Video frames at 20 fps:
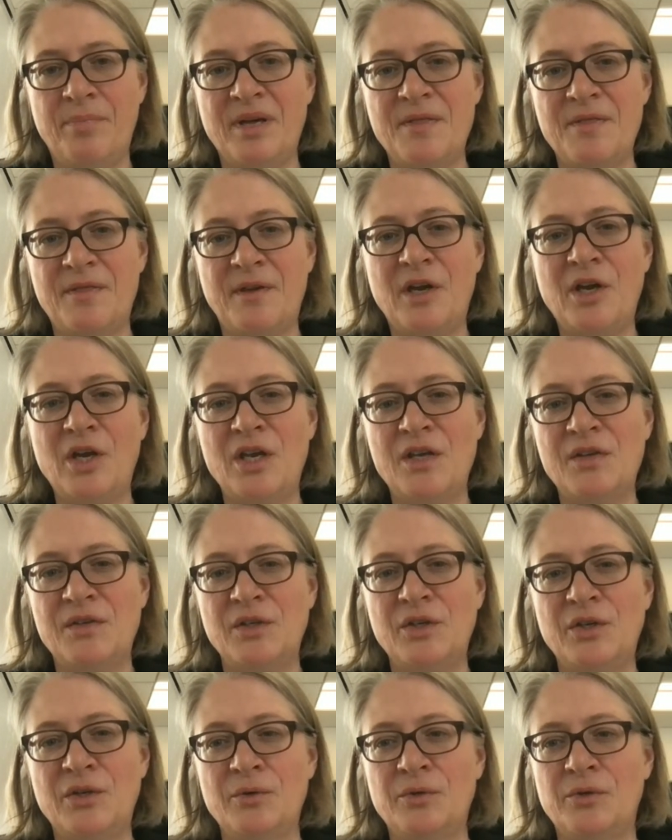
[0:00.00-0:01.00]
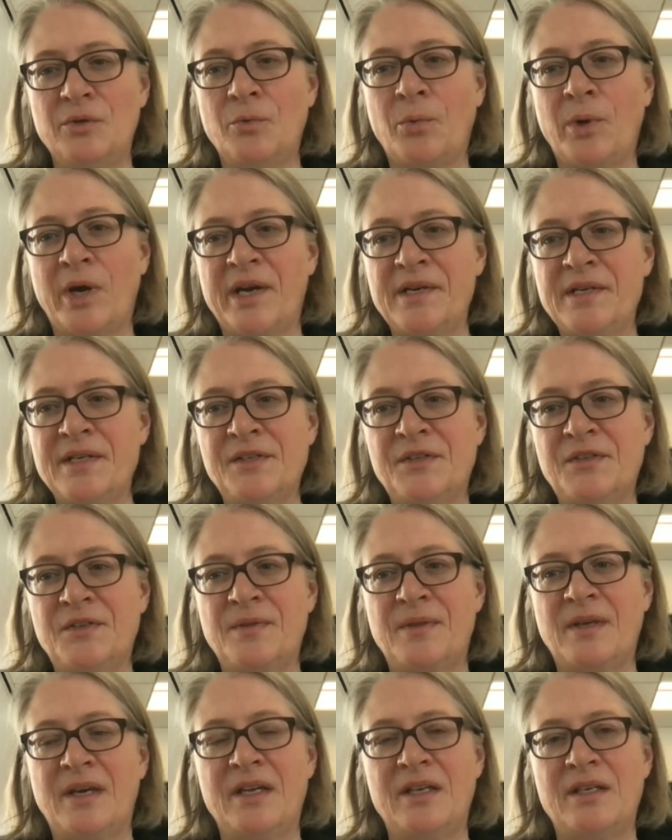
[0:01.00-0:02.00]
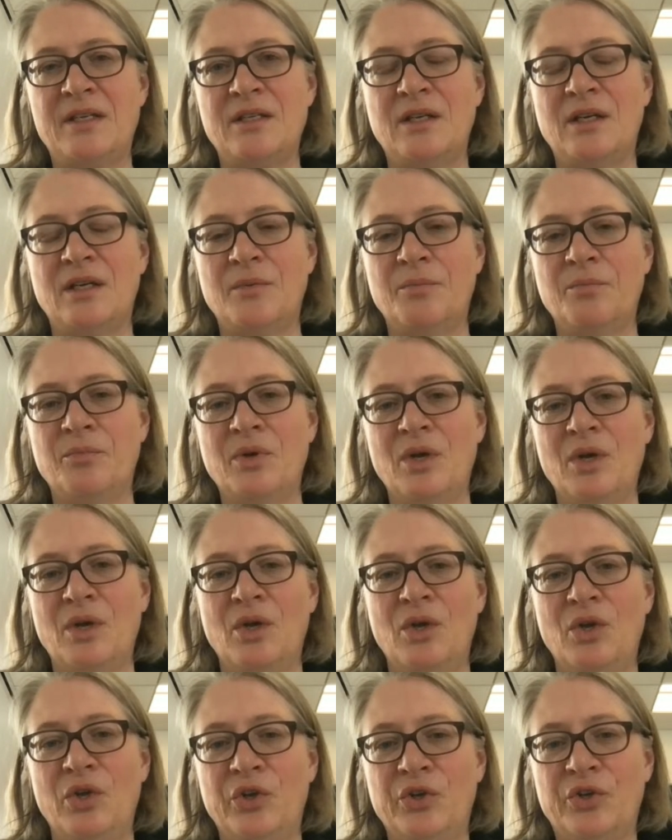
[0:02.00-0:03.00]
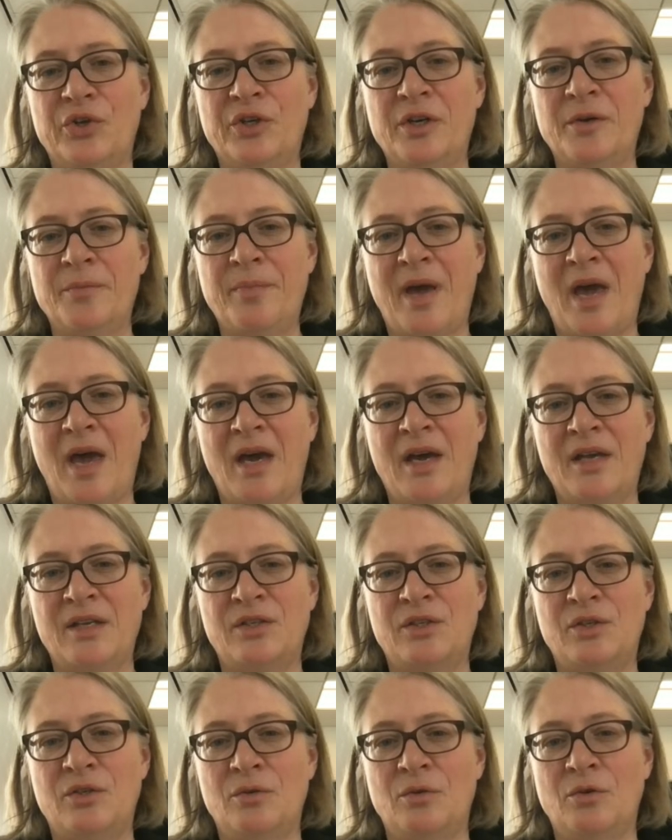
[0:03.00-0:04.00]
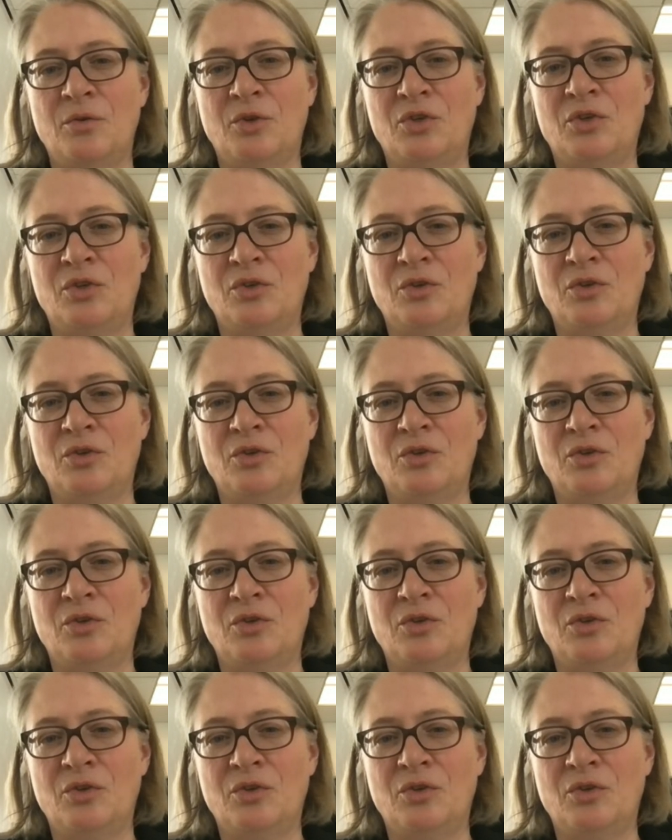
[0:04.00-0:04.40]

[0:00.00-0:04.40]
But there is acute awareness that Europe has to